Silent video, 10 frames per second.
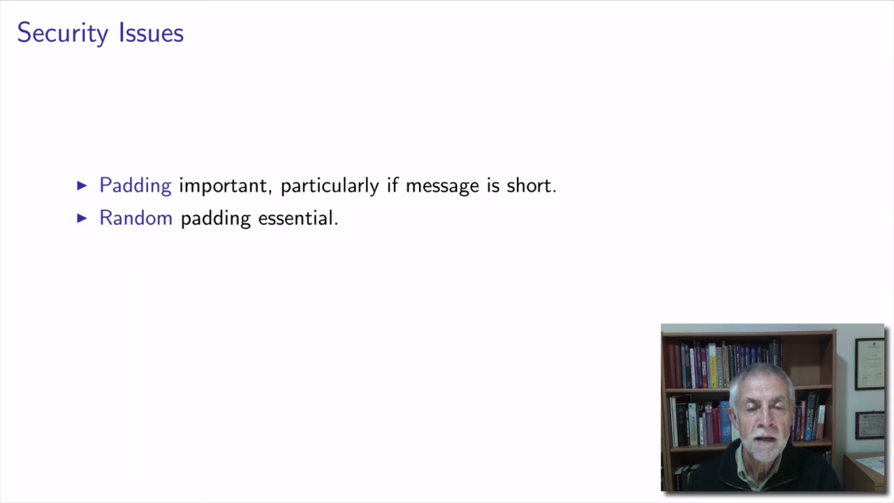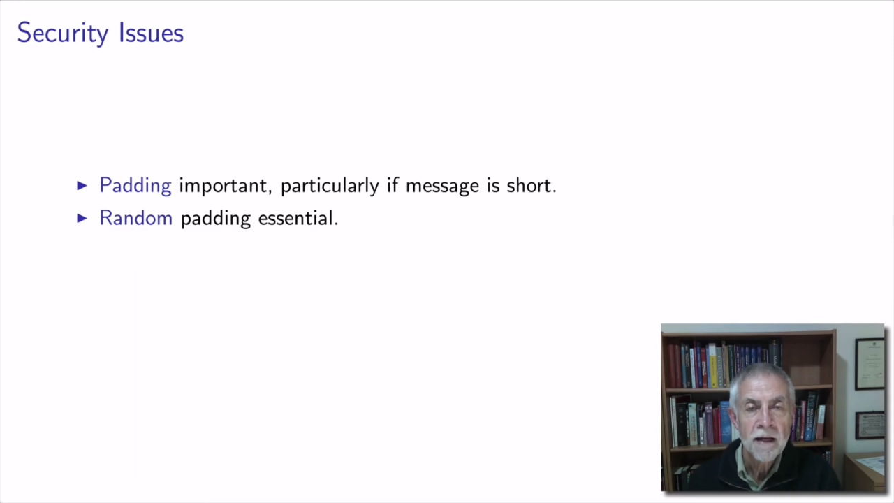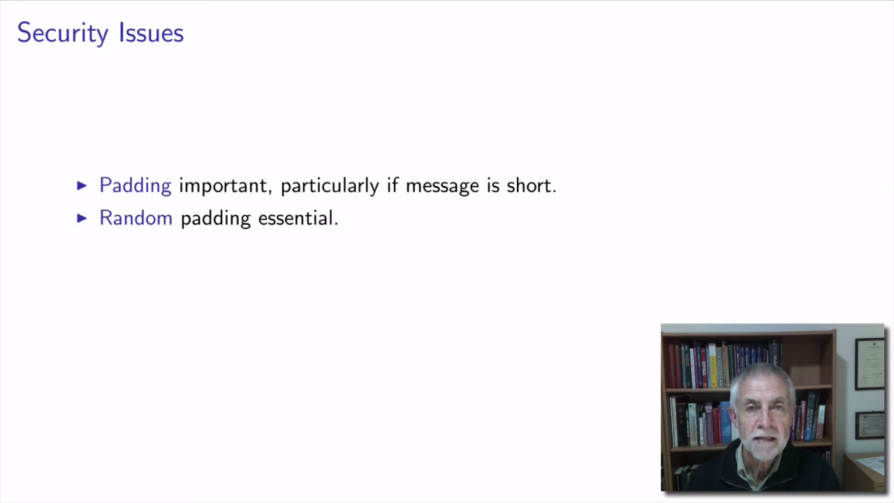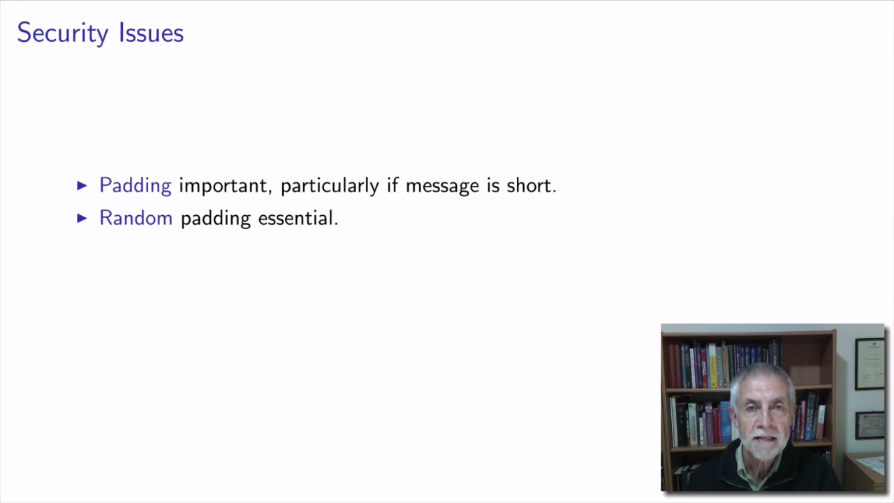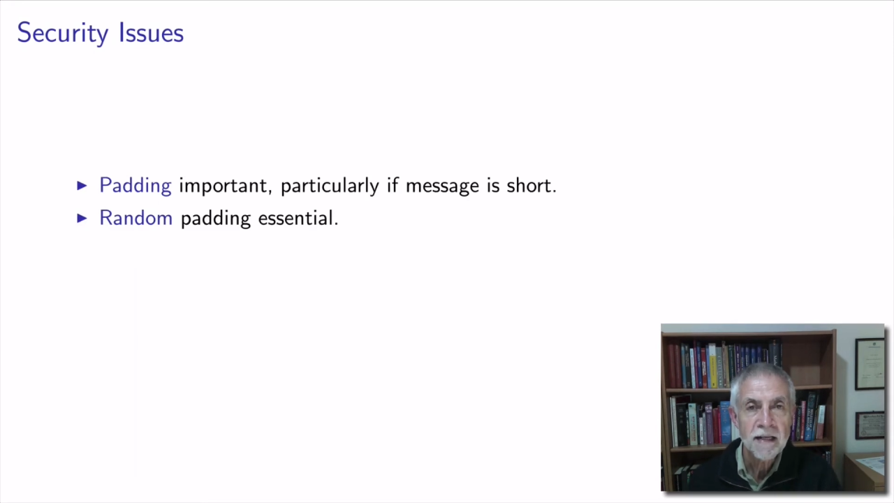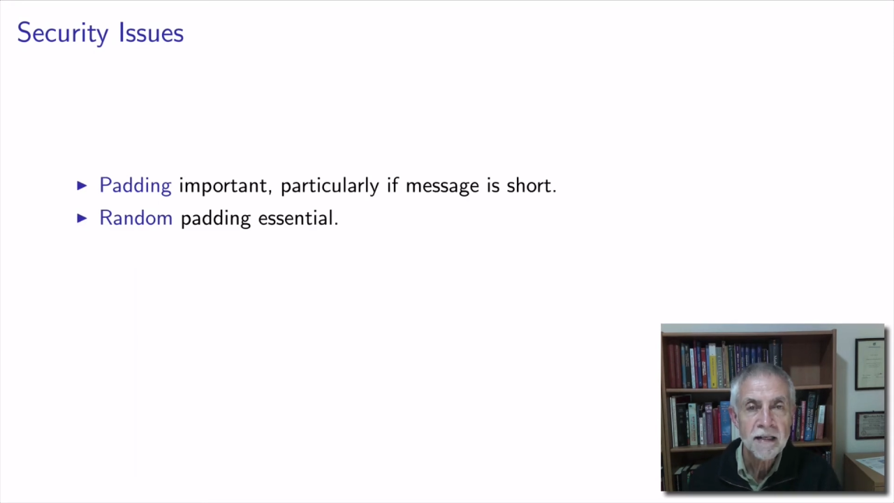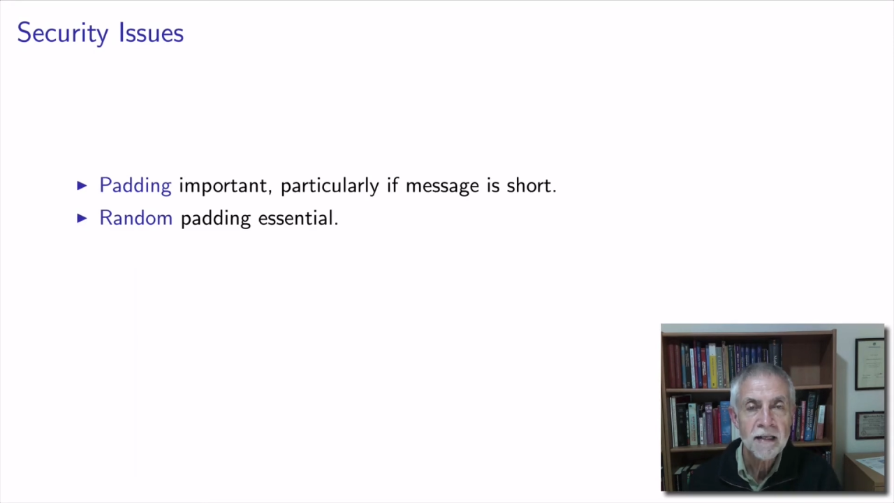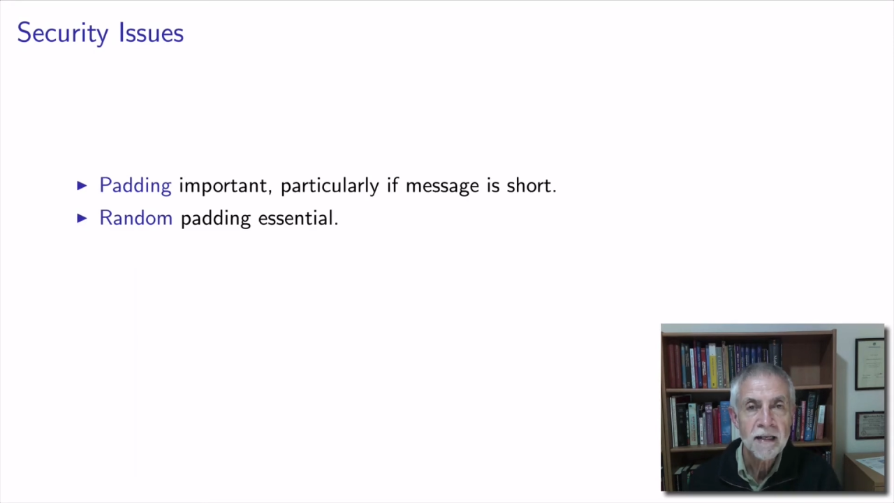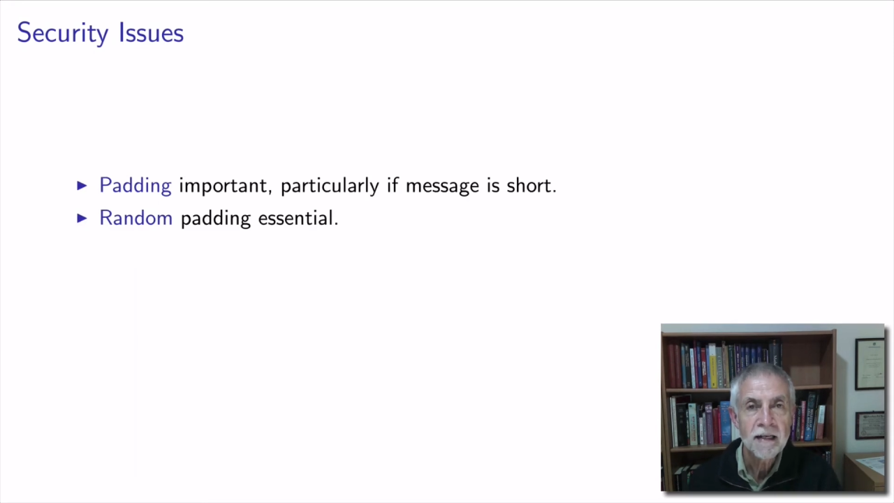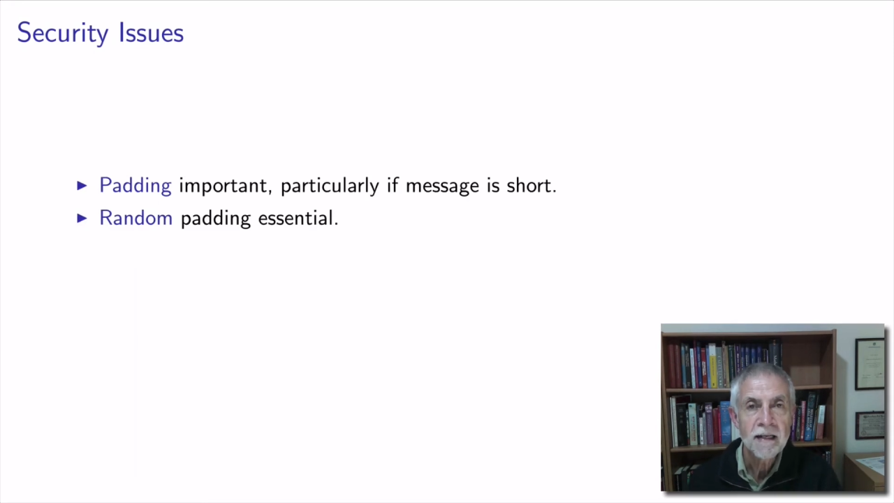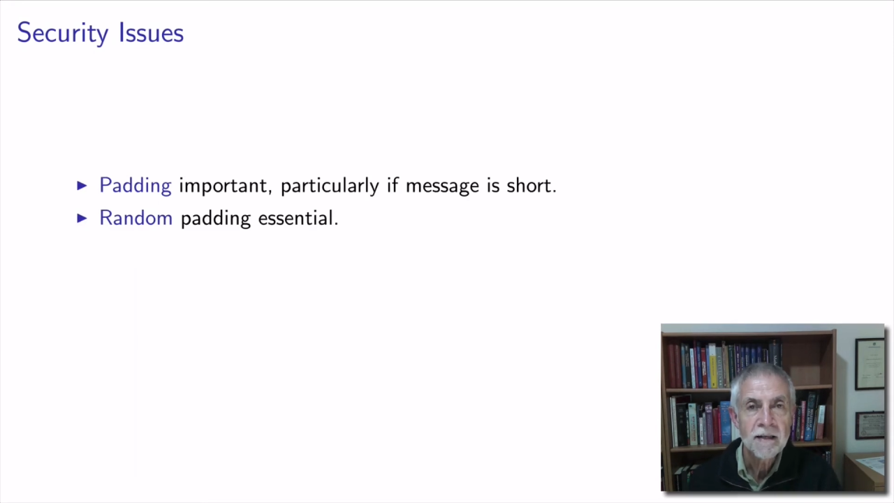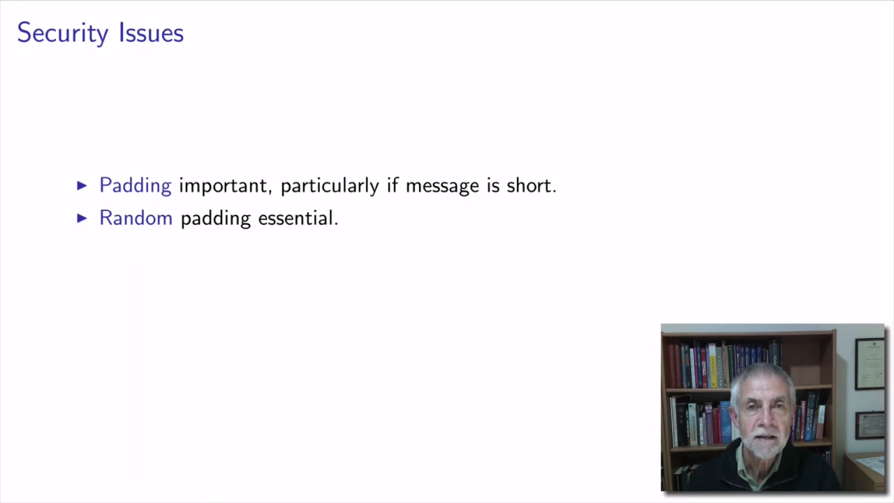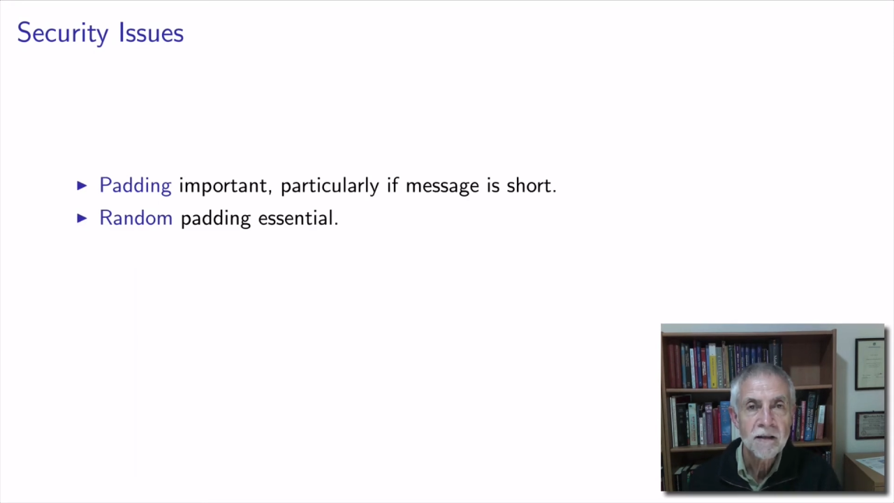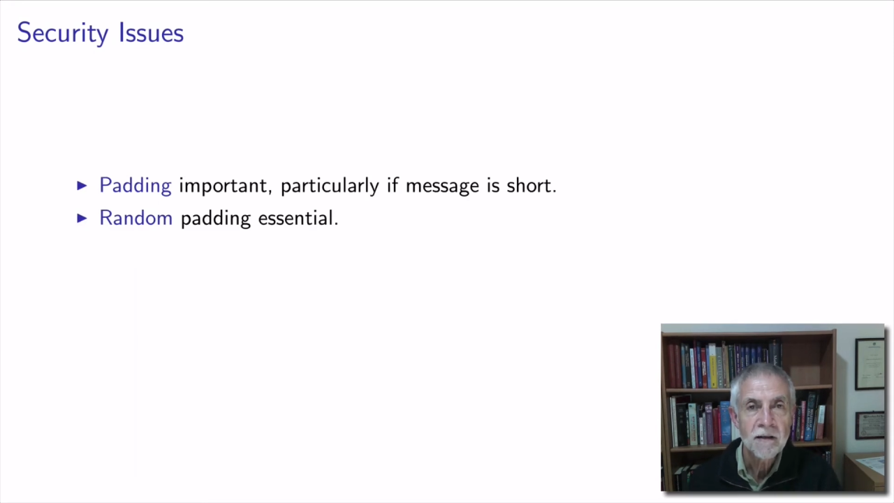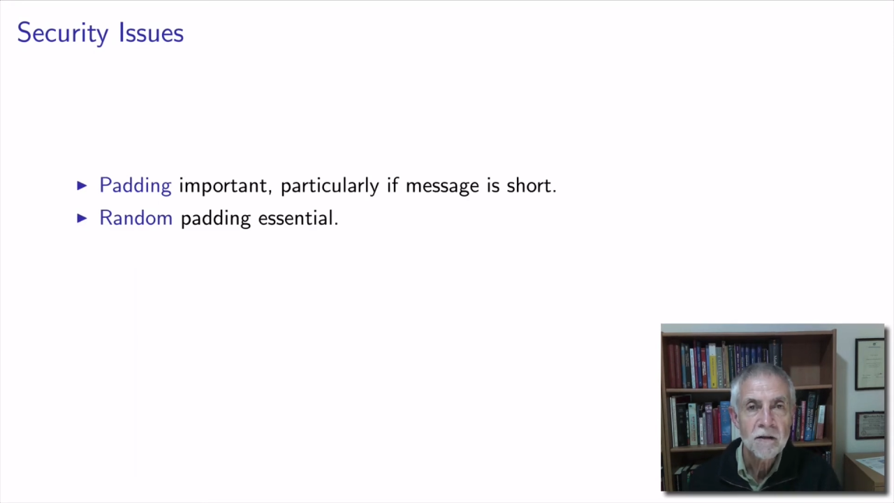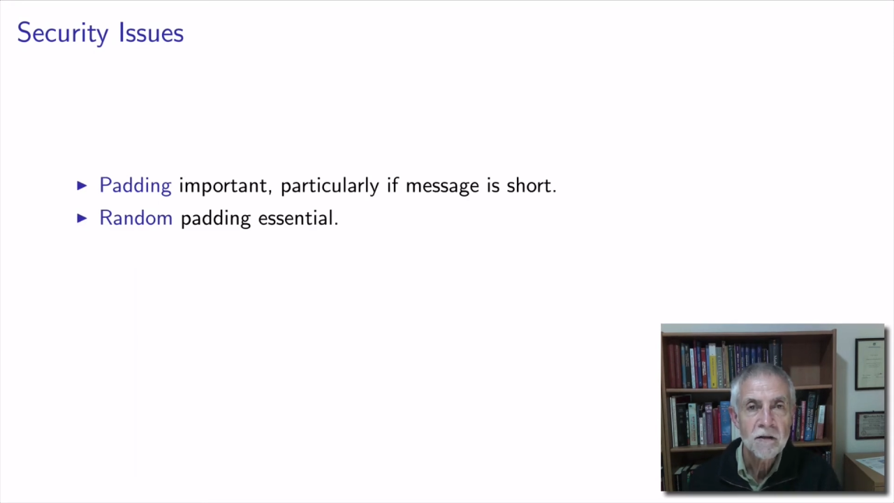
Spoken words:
and secondly, that